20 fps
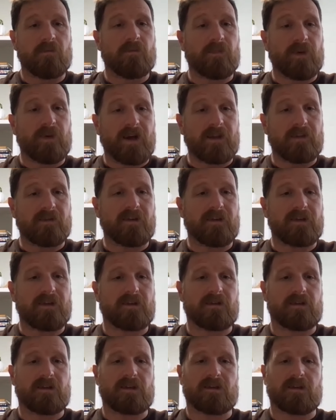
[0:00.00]
But
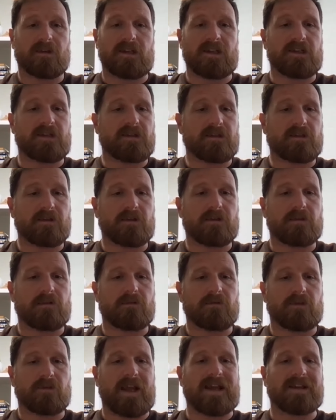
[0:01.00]

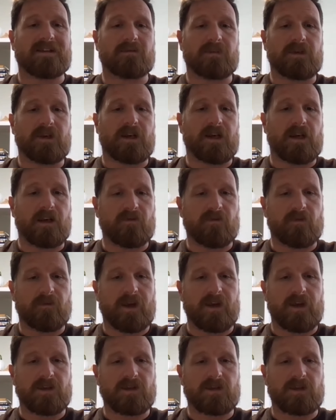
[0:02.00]
there hasn't been any
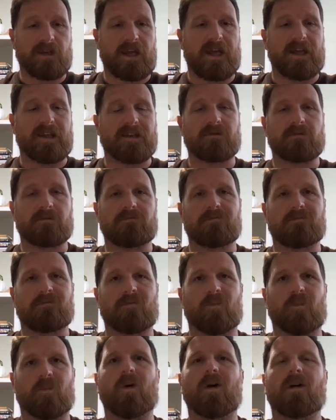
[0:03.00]
information as
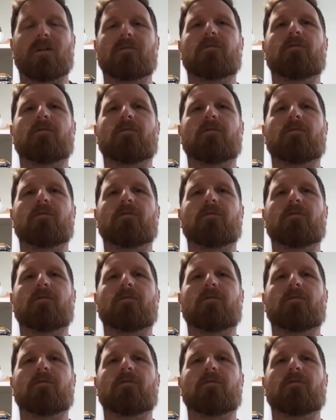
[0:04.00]
what